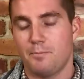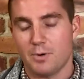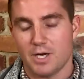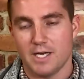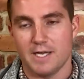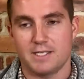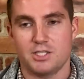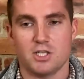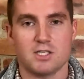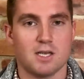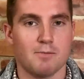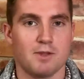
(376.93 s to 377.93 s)
but it's
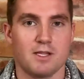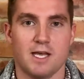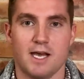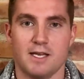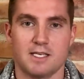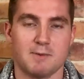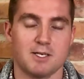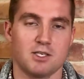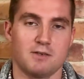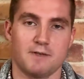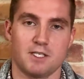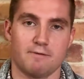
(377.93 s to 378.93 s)
just something that, especially
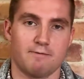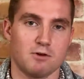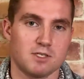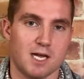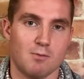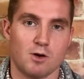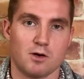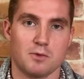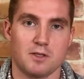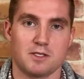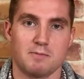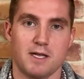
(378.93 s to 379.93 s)
if it's your first time working with
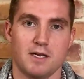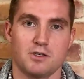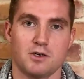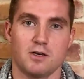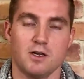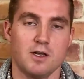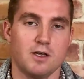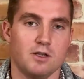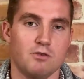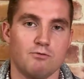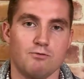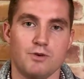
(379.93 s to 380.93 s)
this manager,
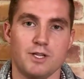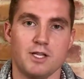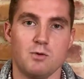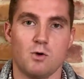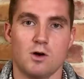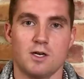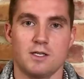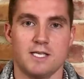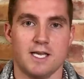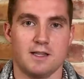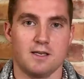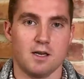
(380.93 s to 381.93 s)
you really want to
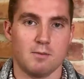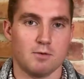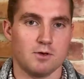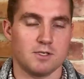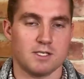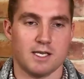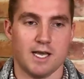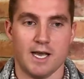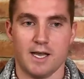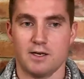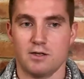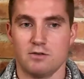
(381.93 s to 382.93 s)
take the numbers
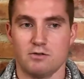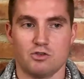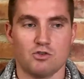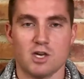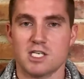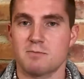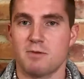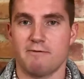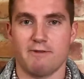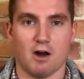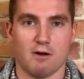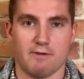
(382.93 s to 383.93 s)
and trust but
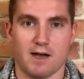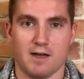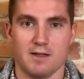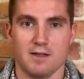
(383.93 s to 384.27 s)
verify.